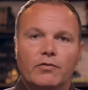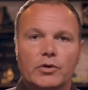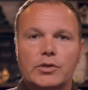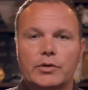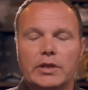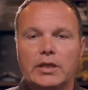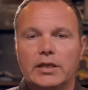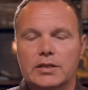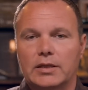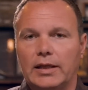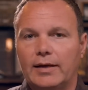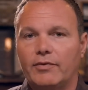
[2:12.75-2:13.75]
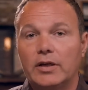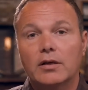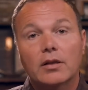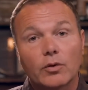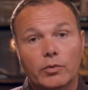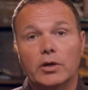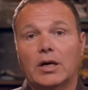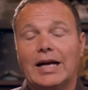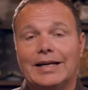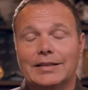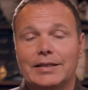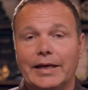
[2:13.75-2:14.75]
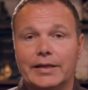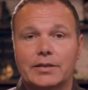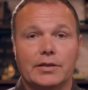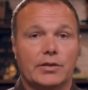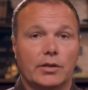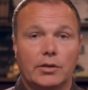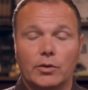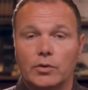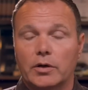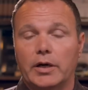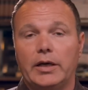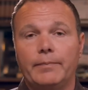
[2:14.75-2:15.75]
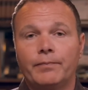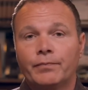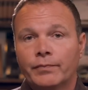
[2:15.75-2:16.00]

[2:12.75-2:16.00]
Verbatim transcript: first Corinthians eleven, the real context is authority.